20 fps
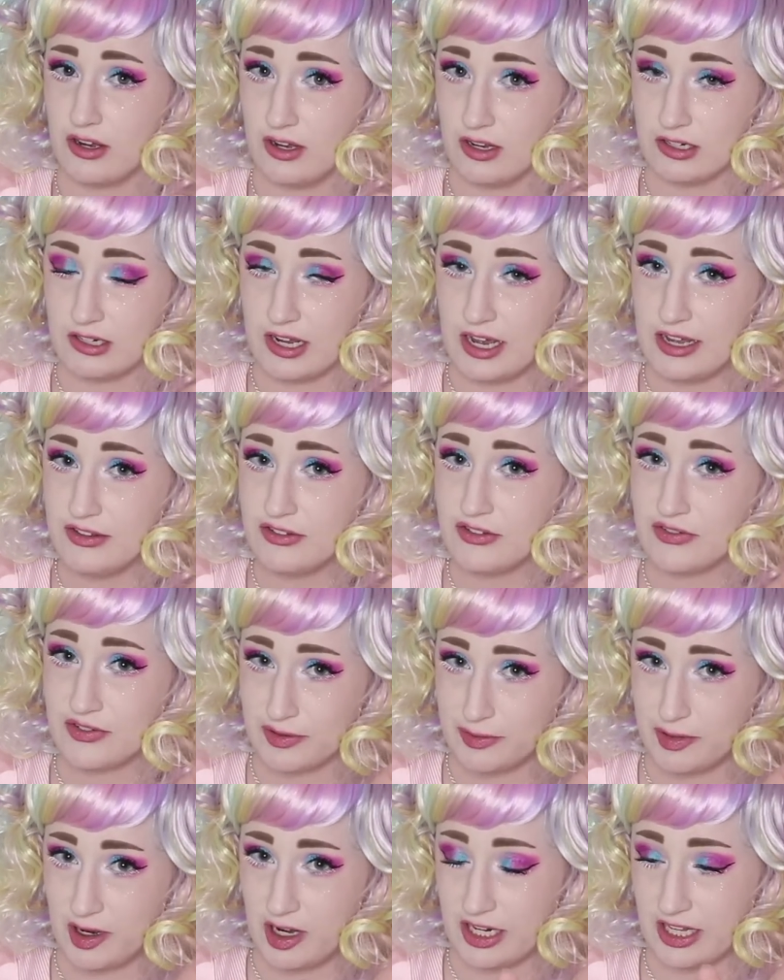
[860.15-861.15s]
contest
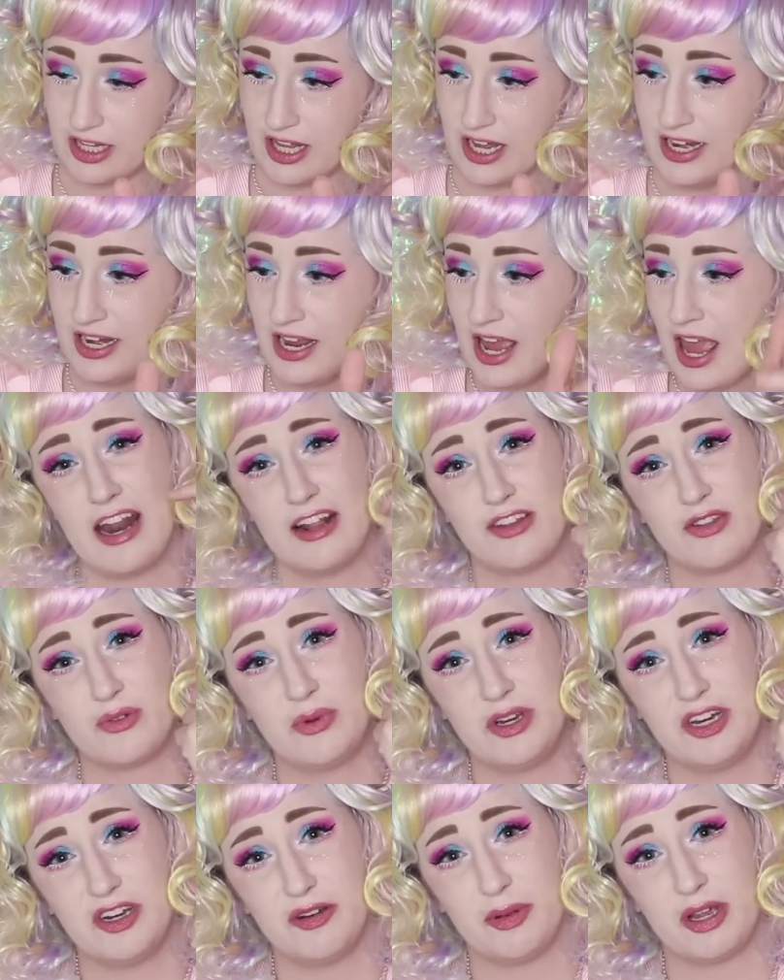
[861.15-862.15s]
for Bodyline. And it's
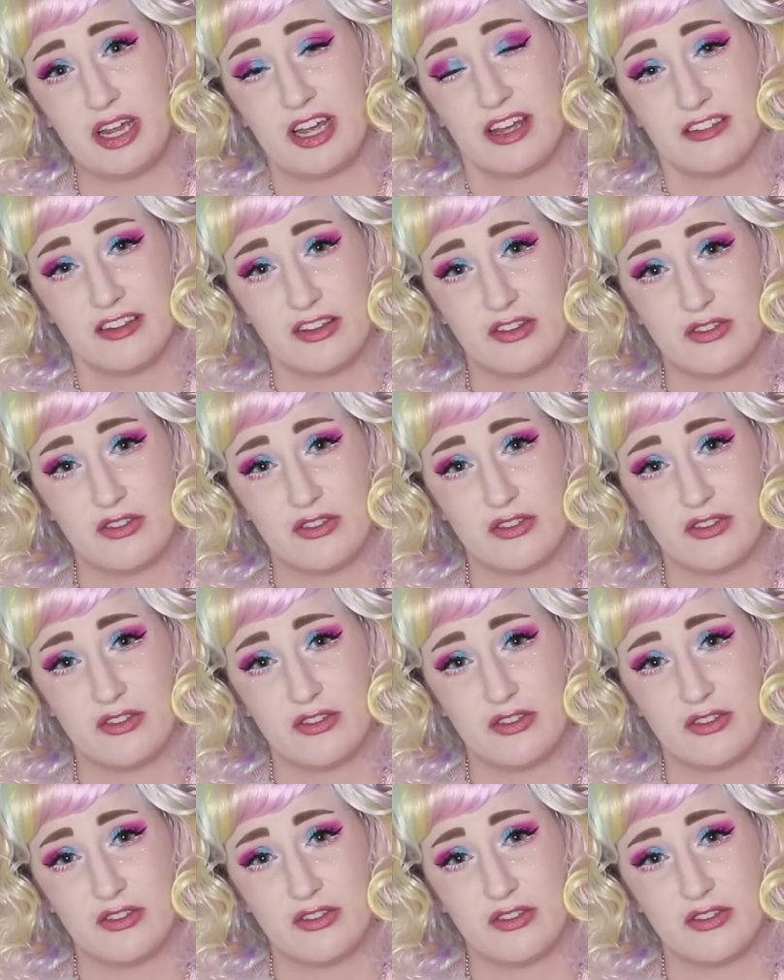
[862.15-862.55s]
weird because